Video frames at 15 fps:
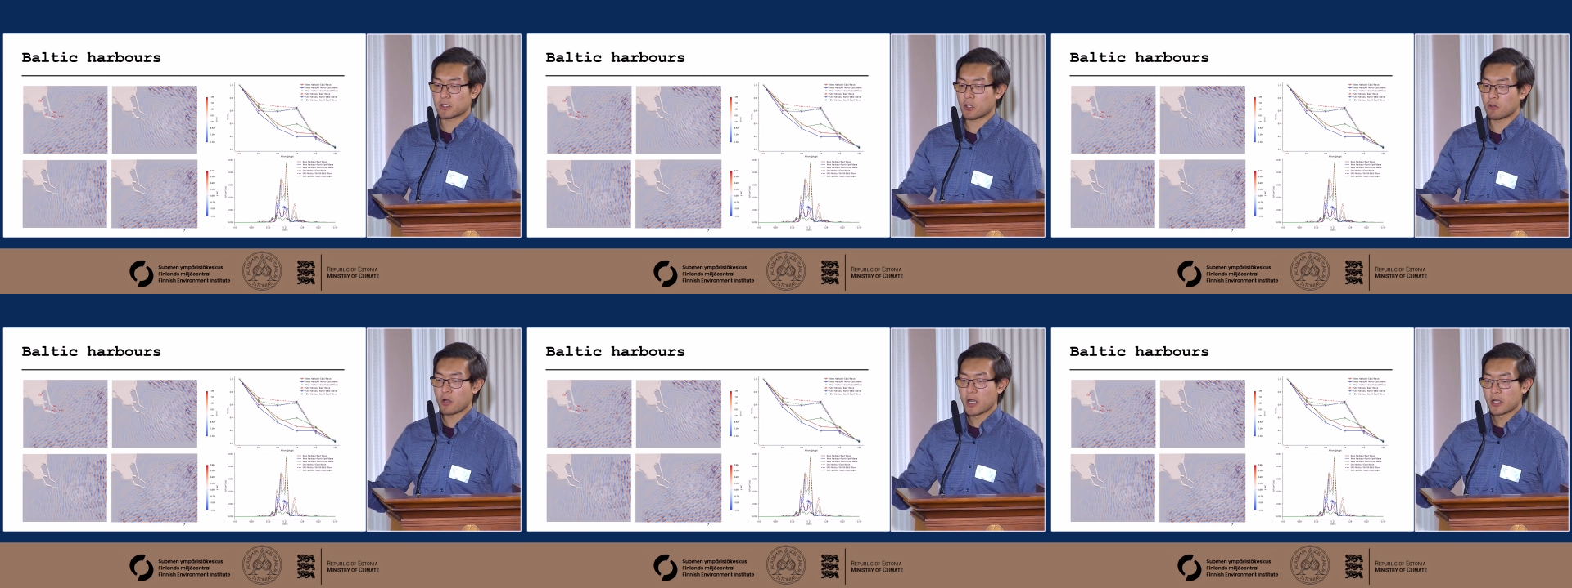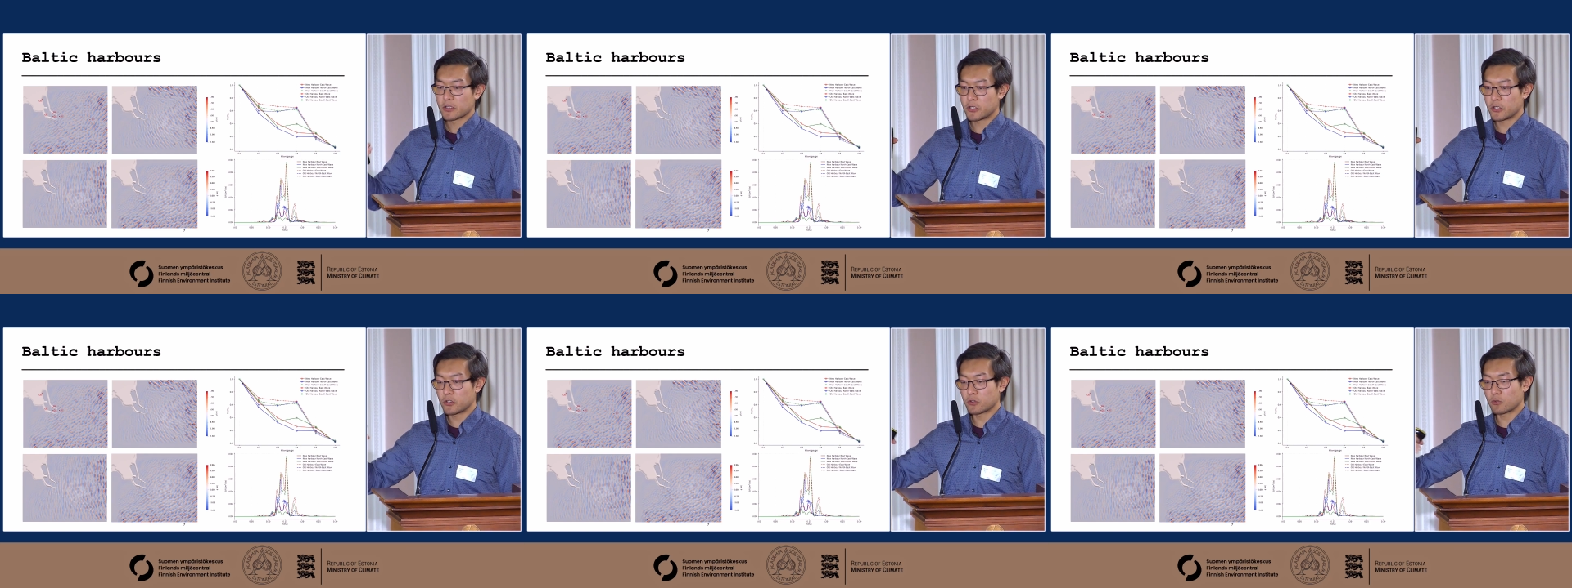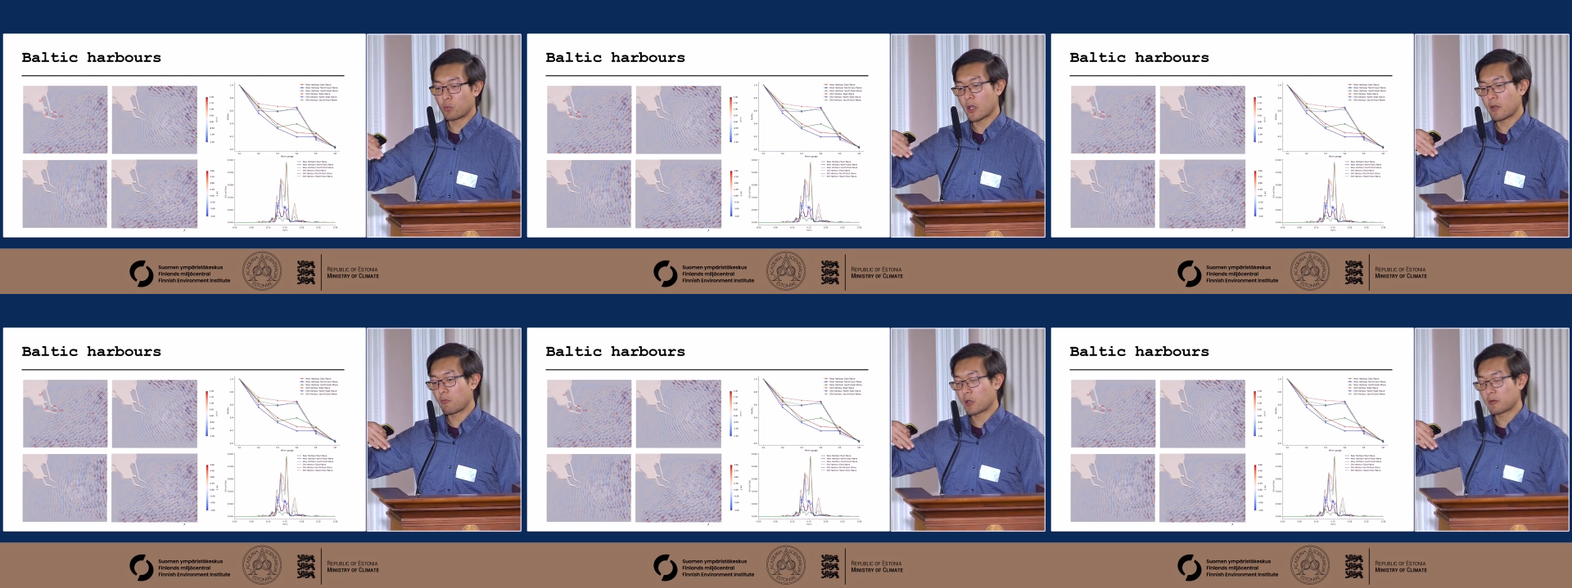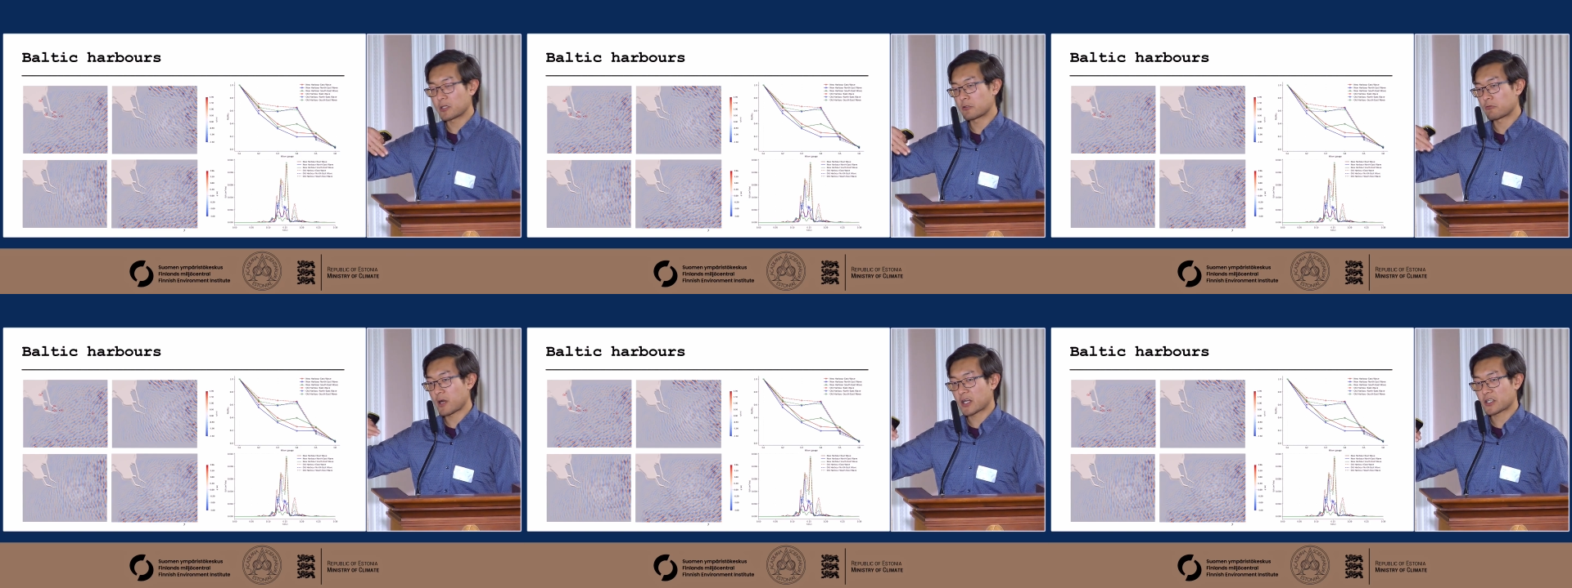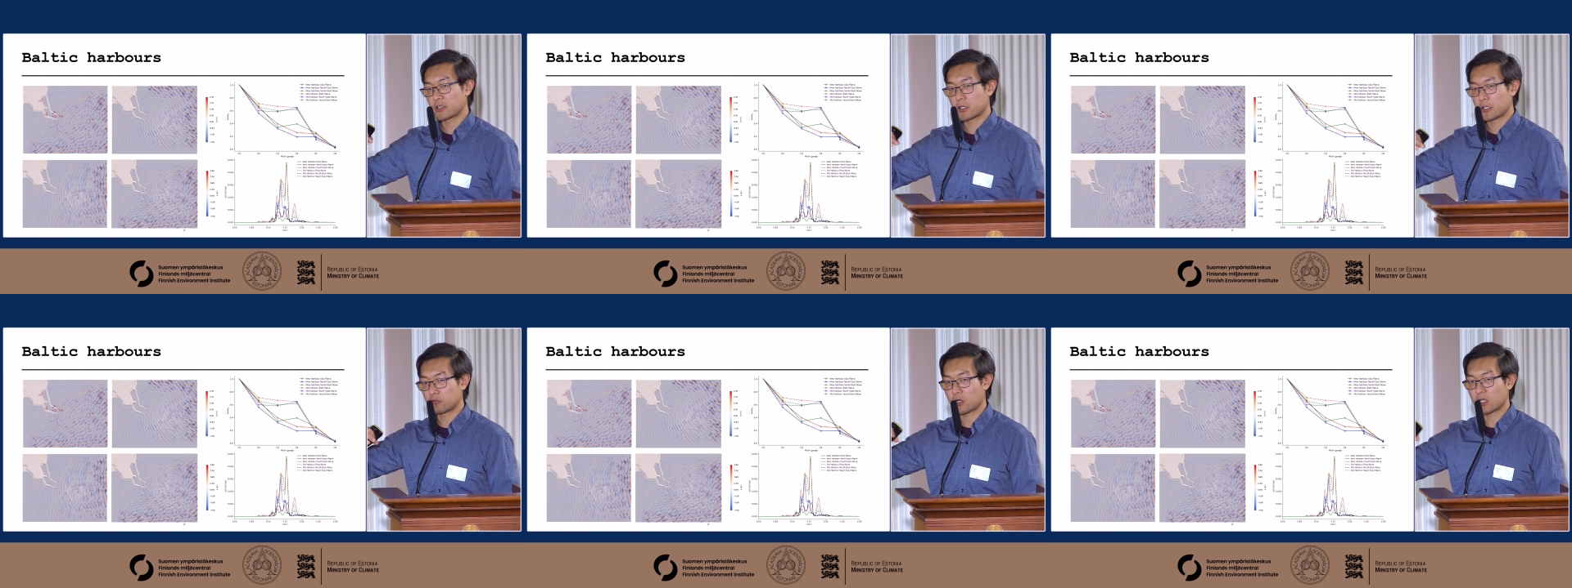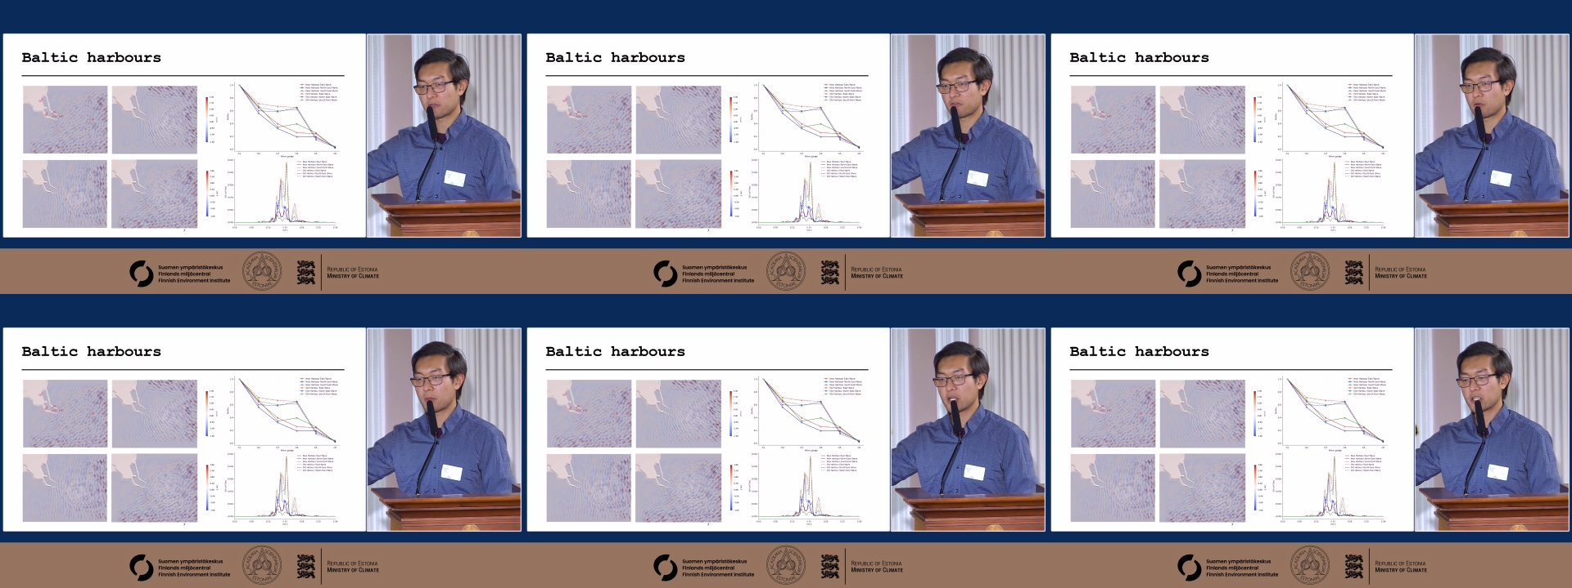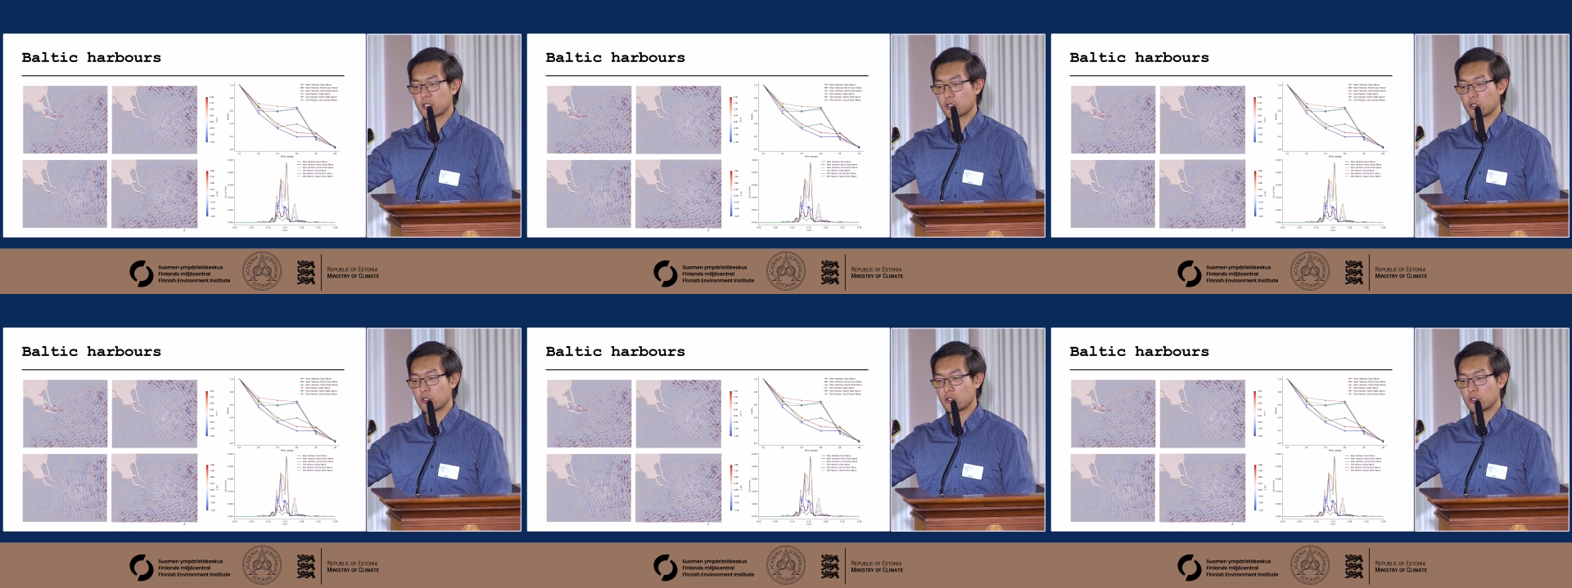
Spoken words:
So due to the wave interaction and transformation,